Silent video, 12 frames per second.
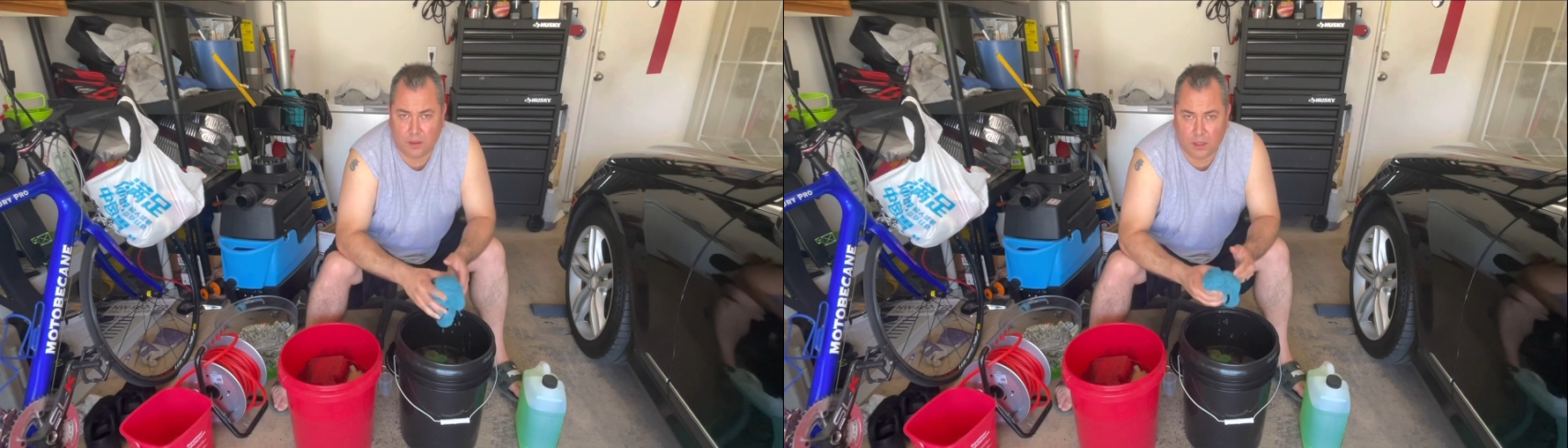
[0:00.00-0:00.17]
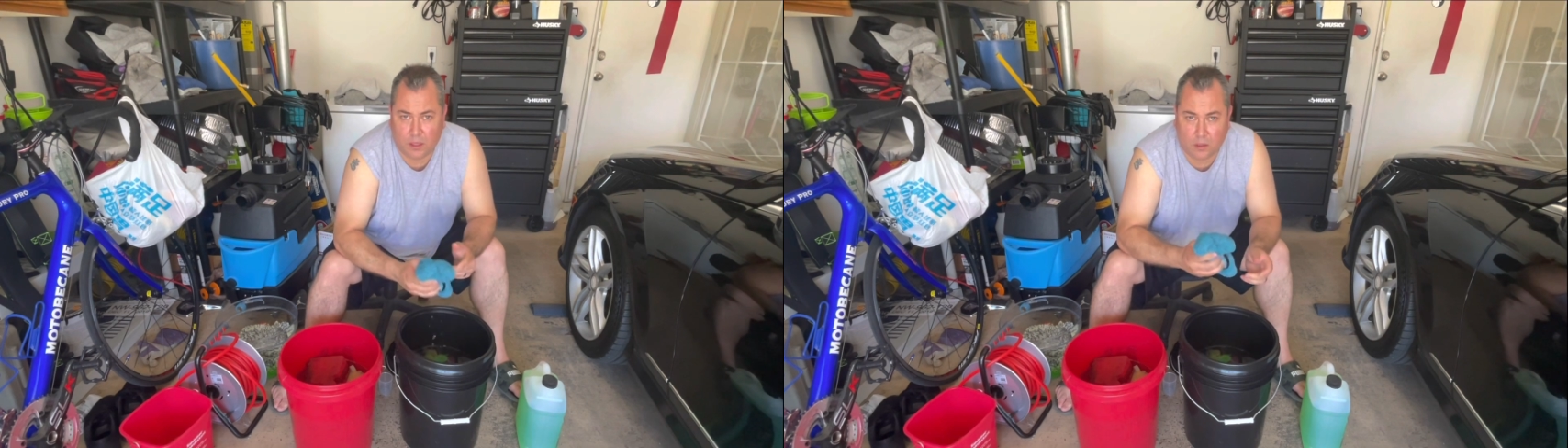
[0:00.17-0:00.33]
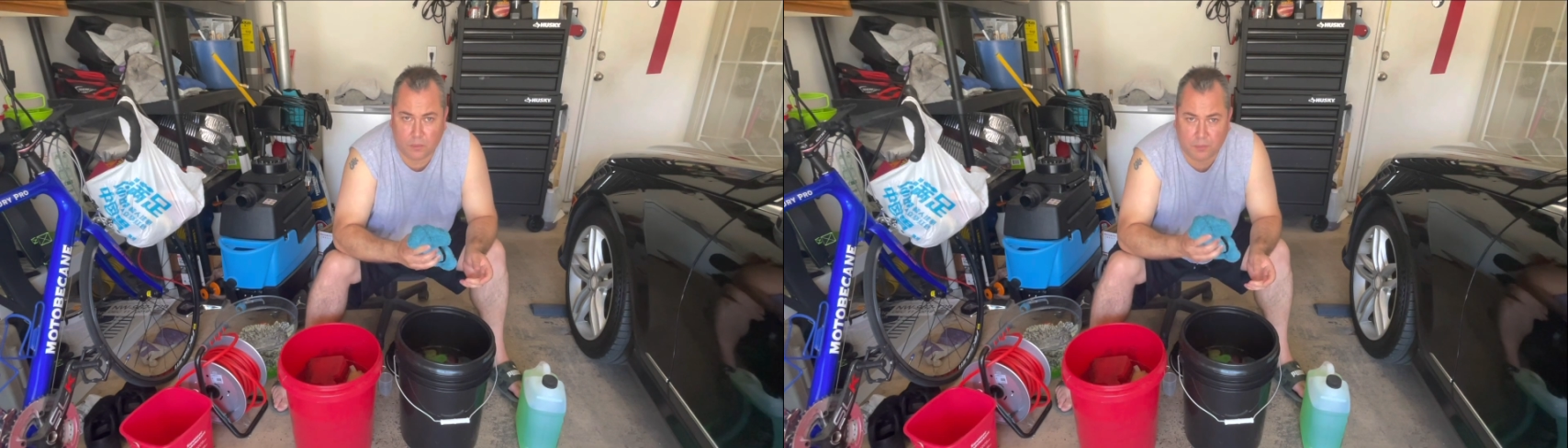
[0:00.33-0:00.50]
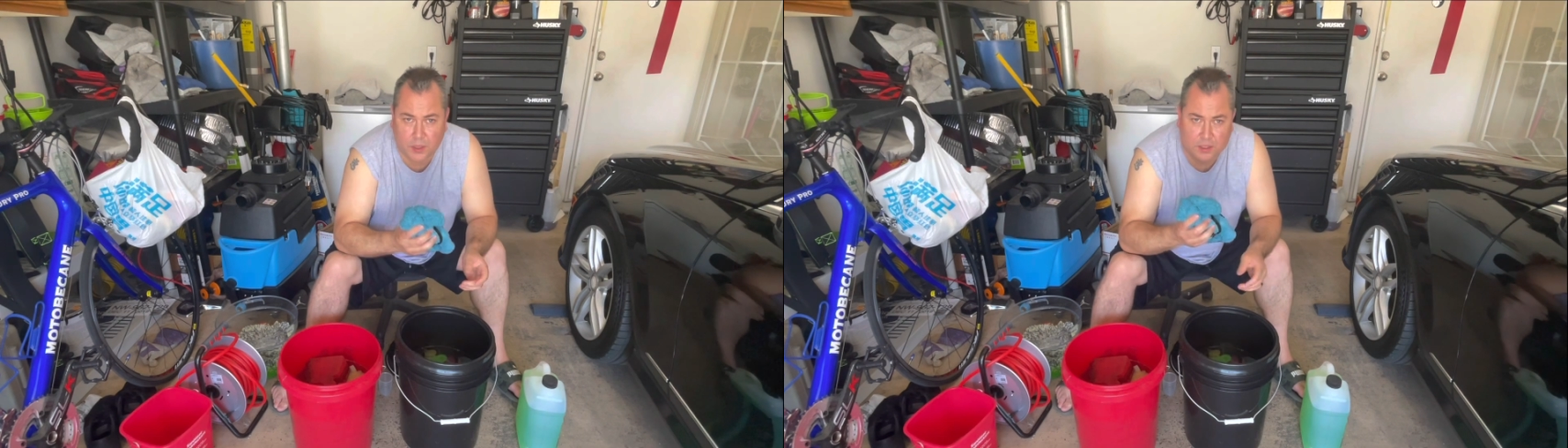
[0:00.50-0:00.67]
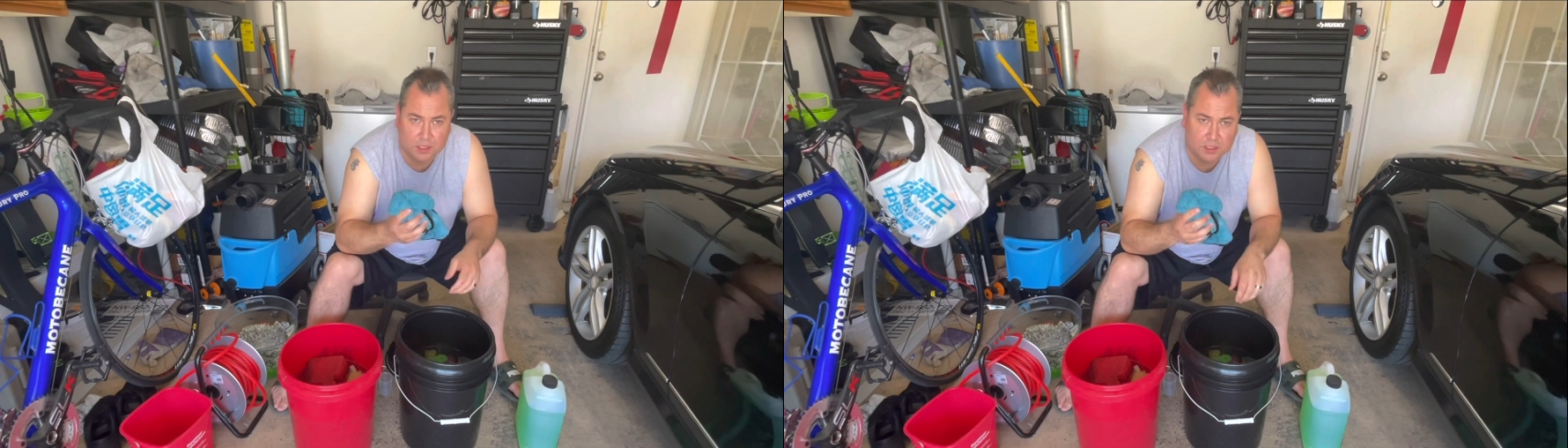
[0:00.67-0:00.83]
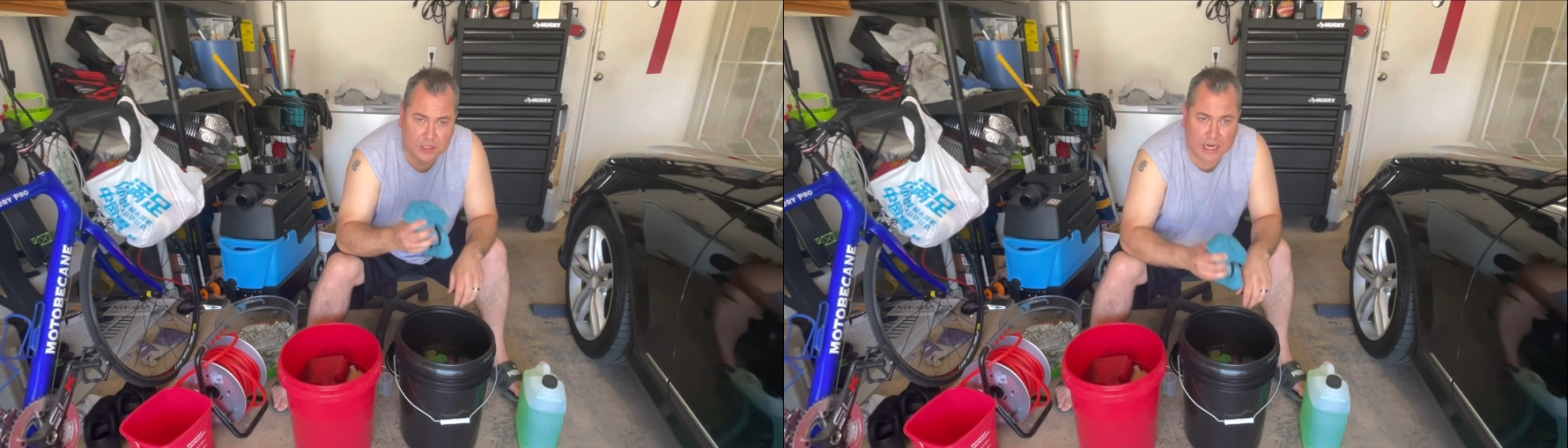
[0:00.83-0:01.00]
you don't put
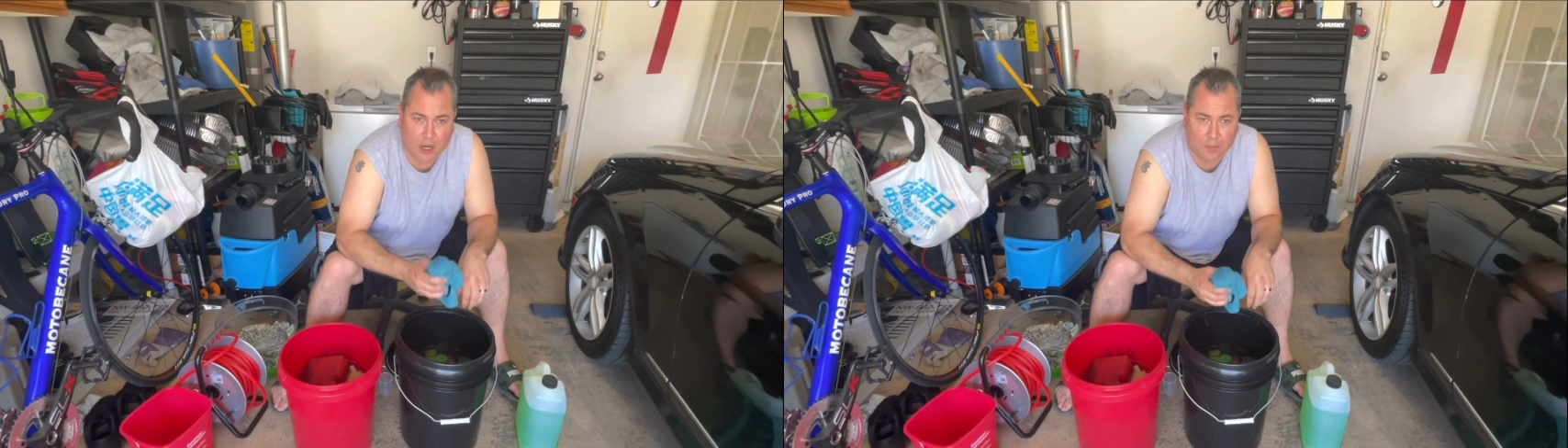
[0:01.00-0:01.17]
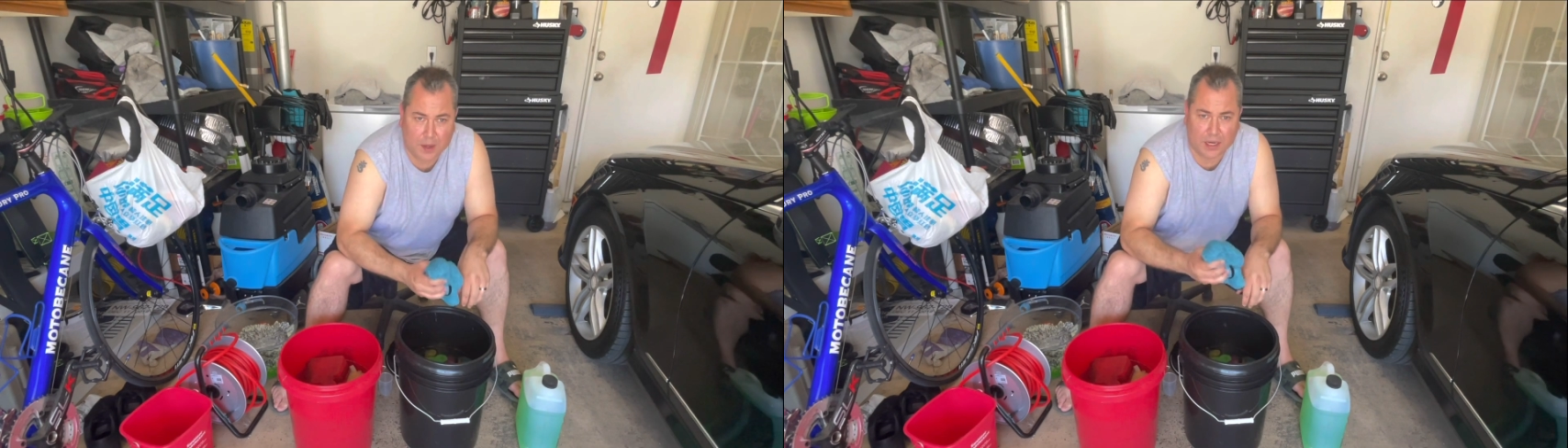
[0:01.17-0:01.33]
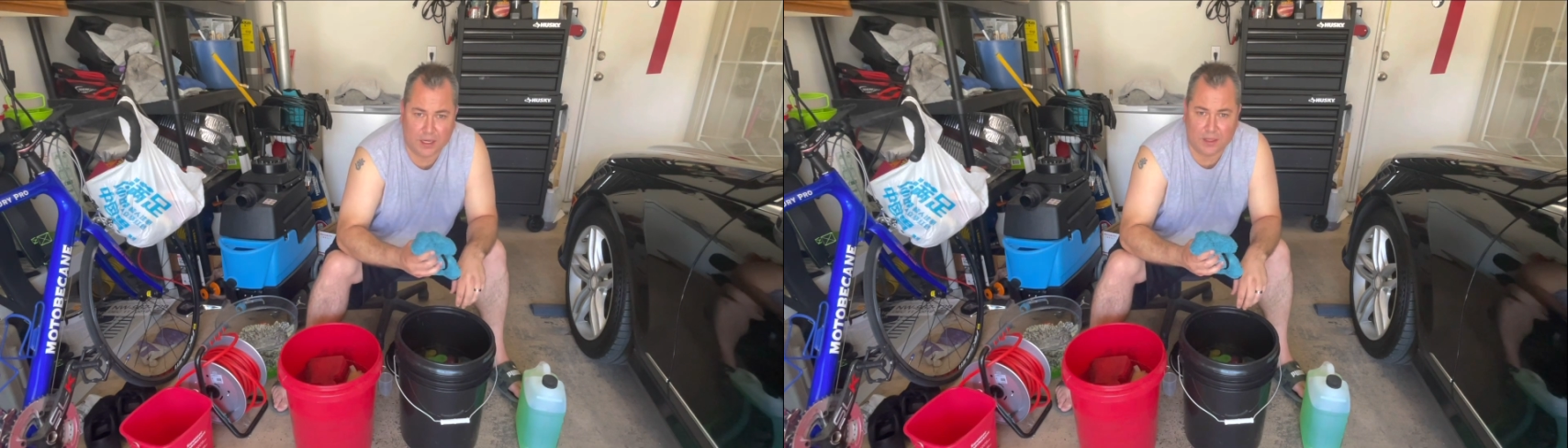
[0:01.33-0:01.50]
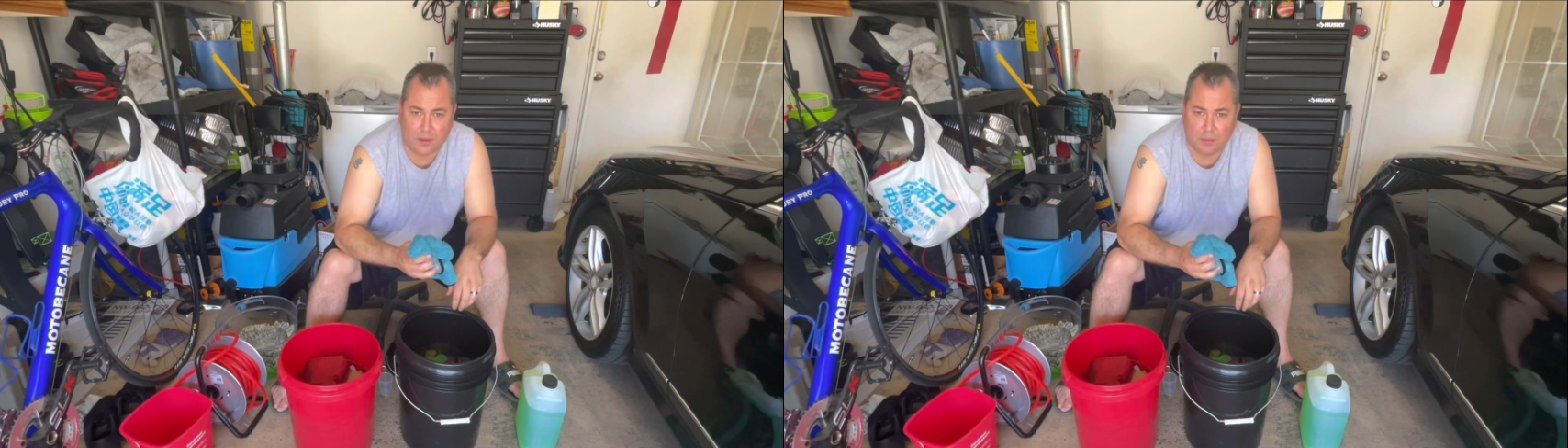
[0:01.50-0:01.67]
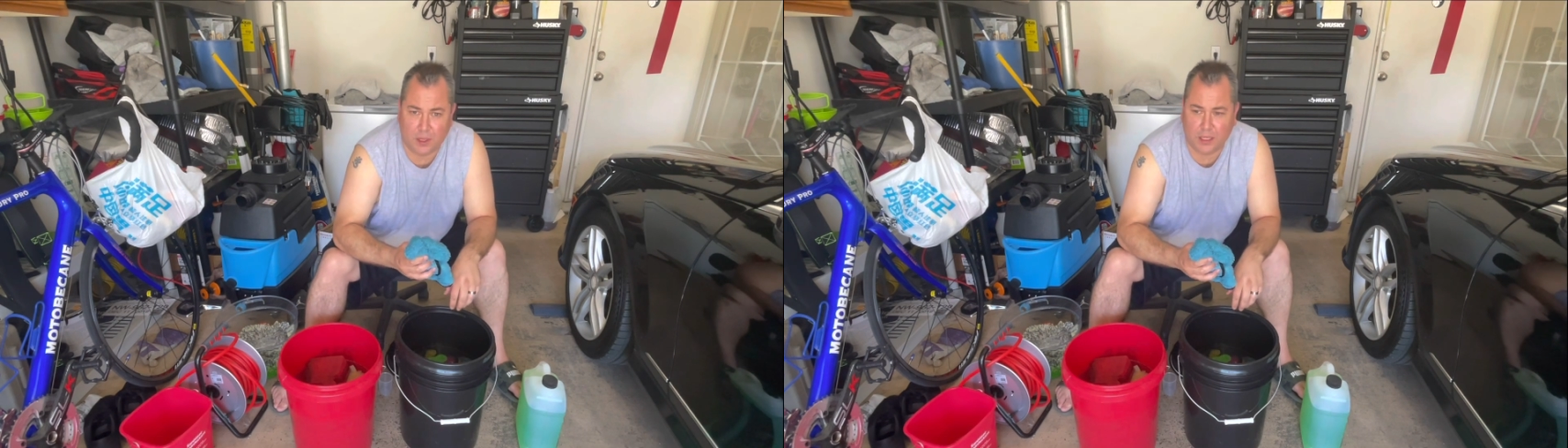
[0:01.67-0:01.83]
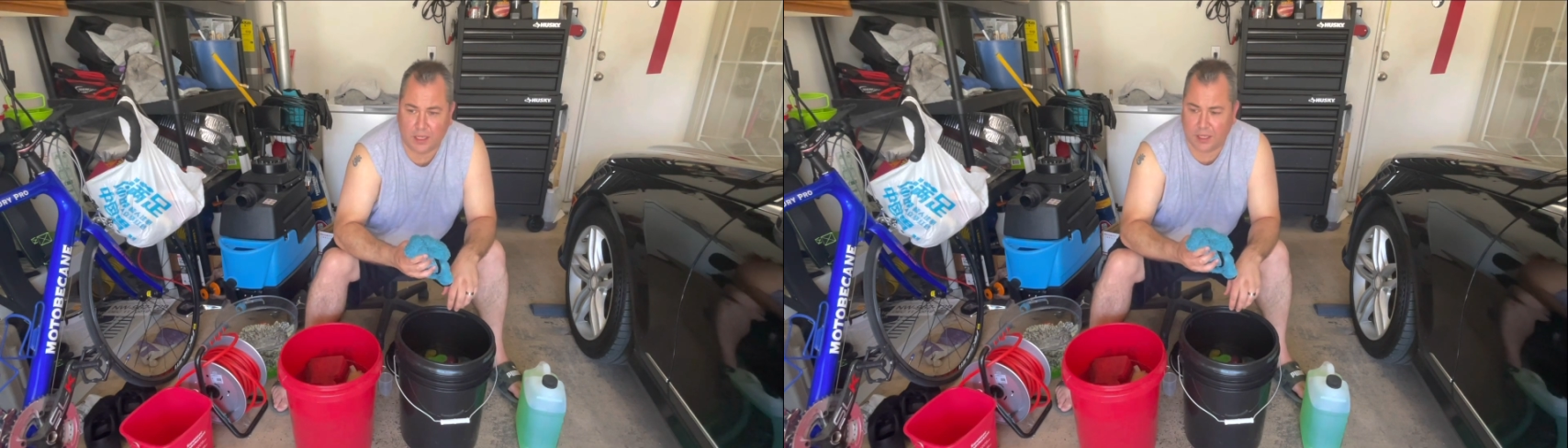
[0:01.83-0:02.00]
this towel back in the
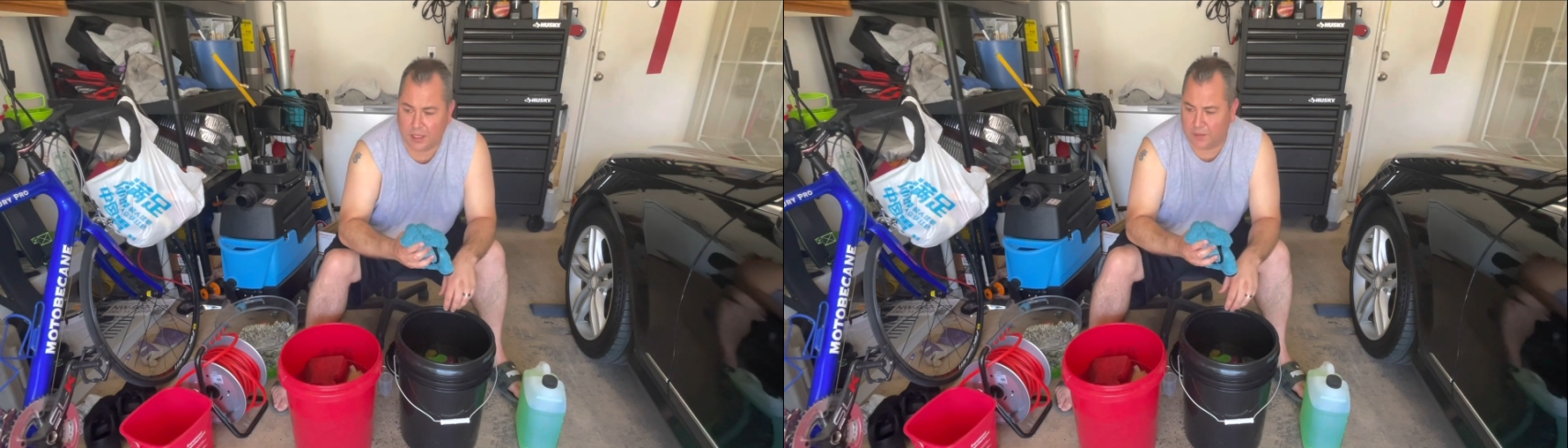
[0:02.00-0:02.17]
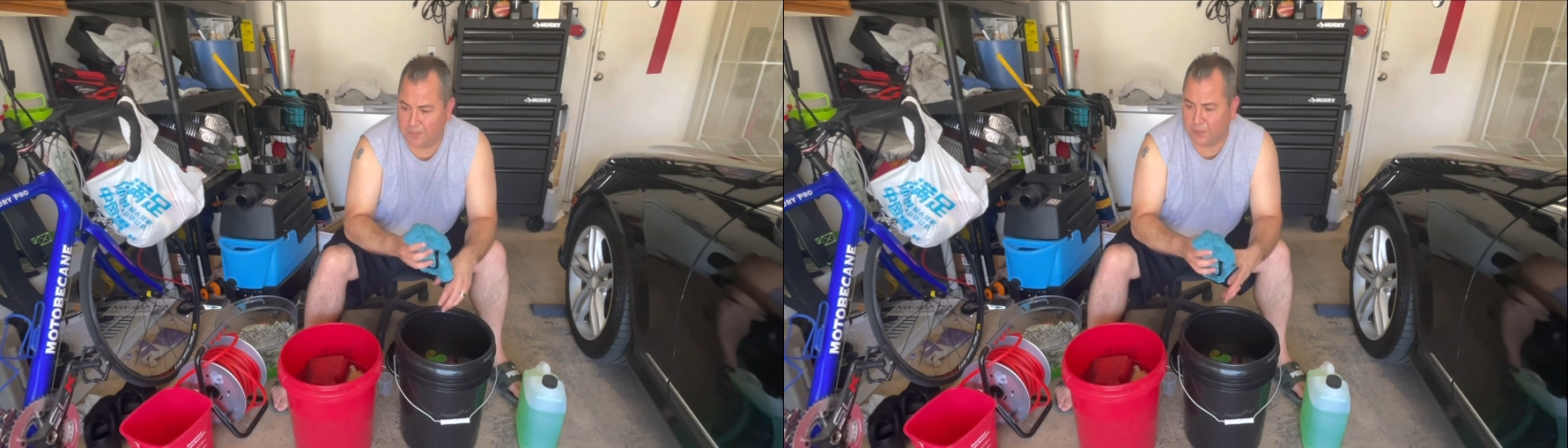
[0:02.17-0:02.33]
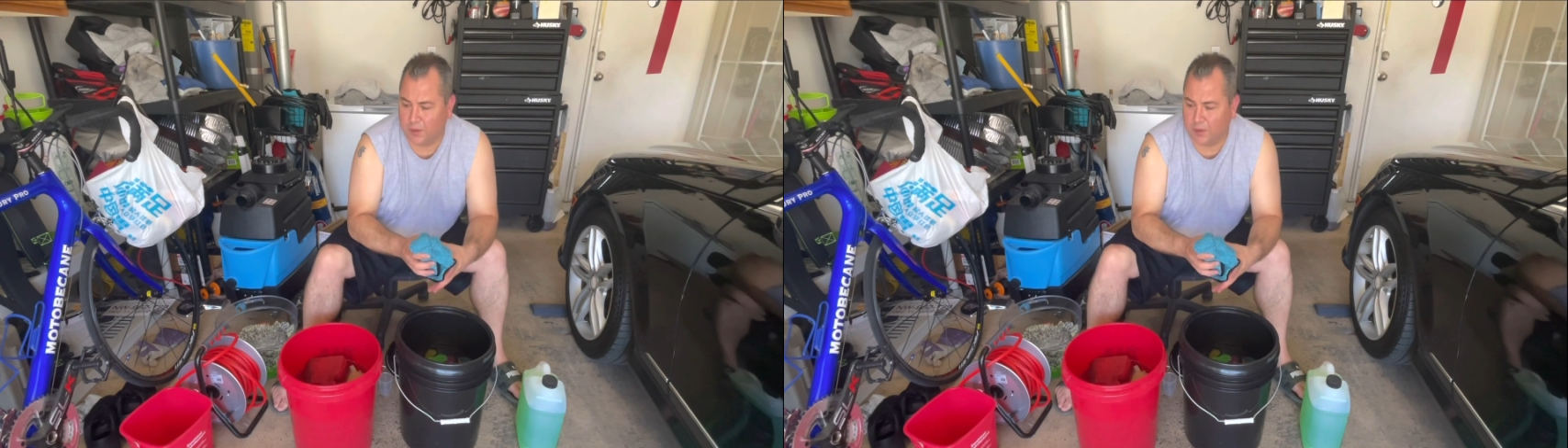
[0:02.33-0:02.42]
bucket.